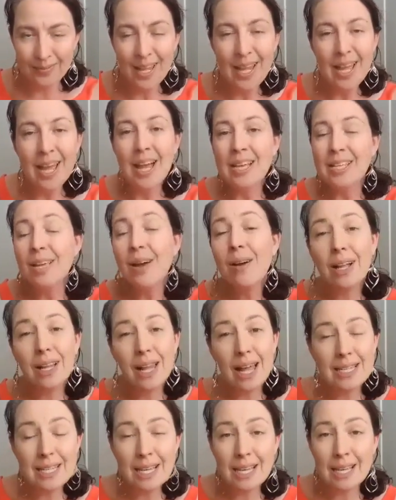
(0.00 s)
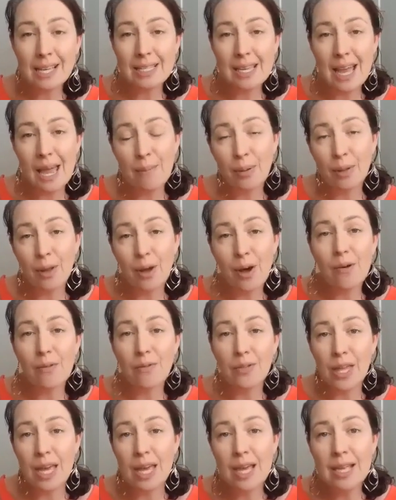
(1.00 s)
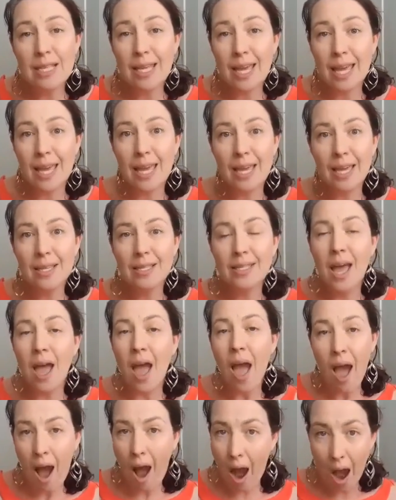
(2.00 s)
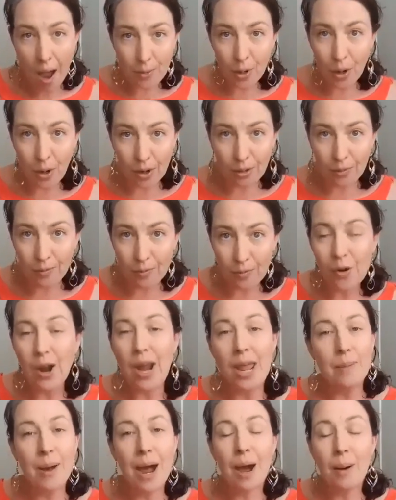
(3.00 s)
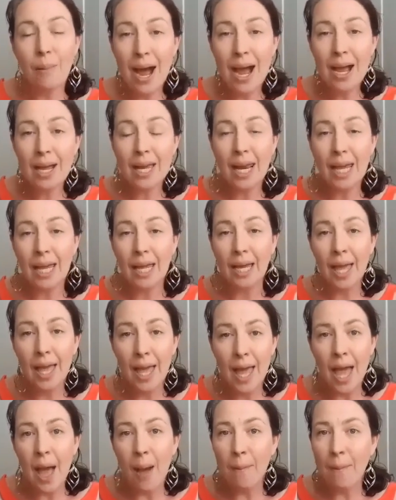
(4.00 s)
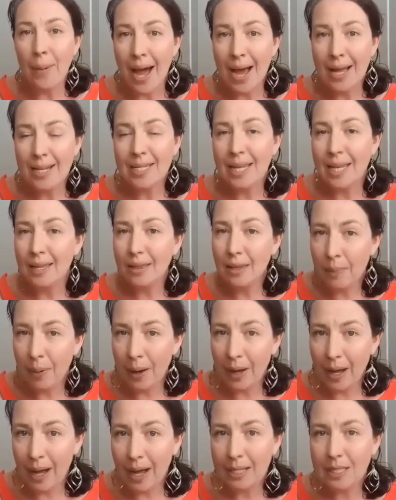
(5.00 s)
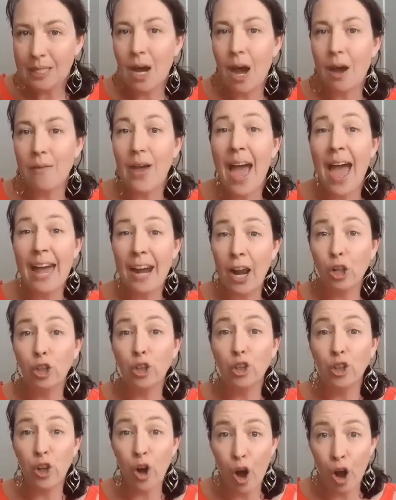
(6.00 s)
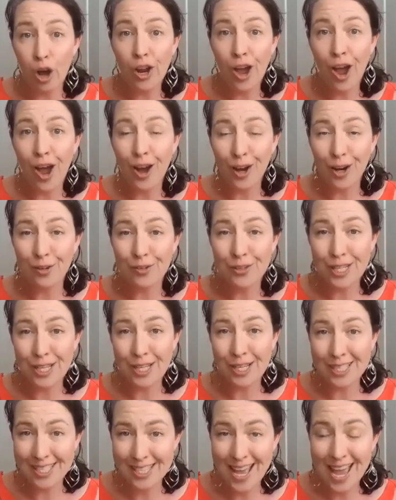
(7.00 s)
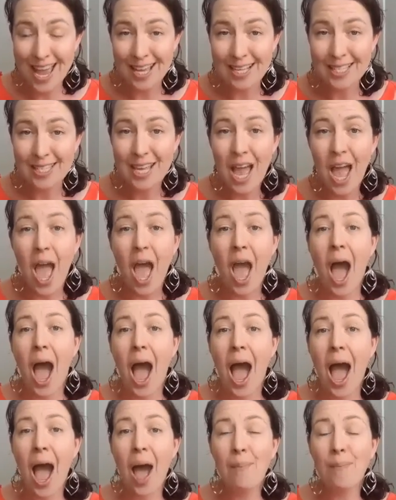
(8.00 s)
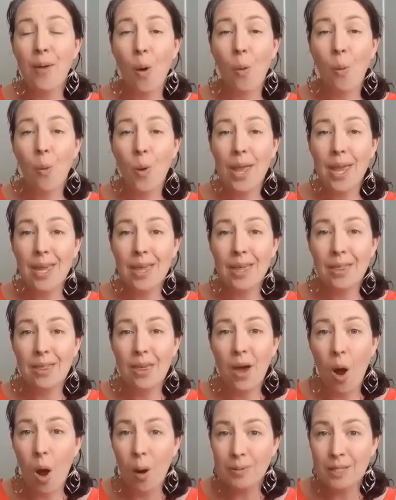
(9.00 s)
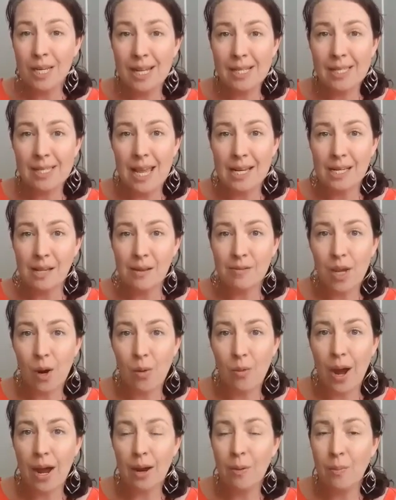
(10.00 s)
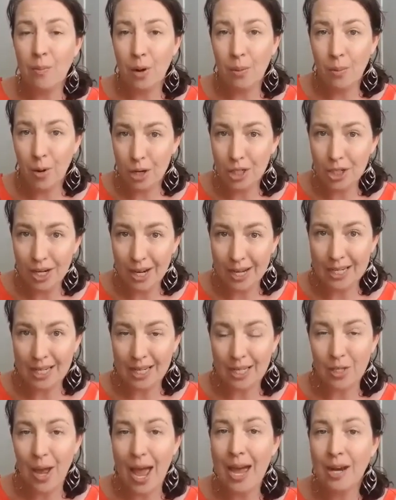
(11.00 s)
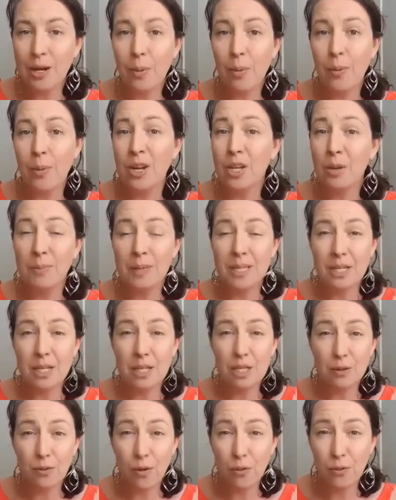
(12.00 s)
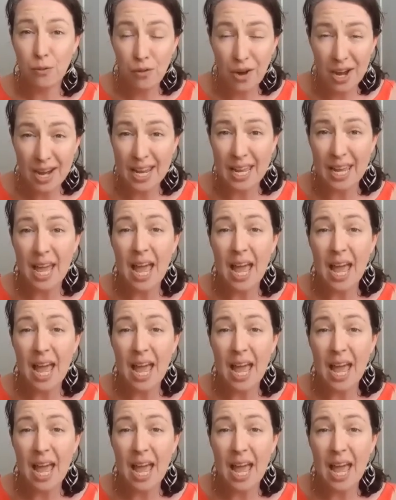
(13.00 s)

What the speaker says: So a classic example of this is, I'm known for email marketing, but in the past I've had a lot of success with opt-in incentives around promotion ideas or how to promote your business for free,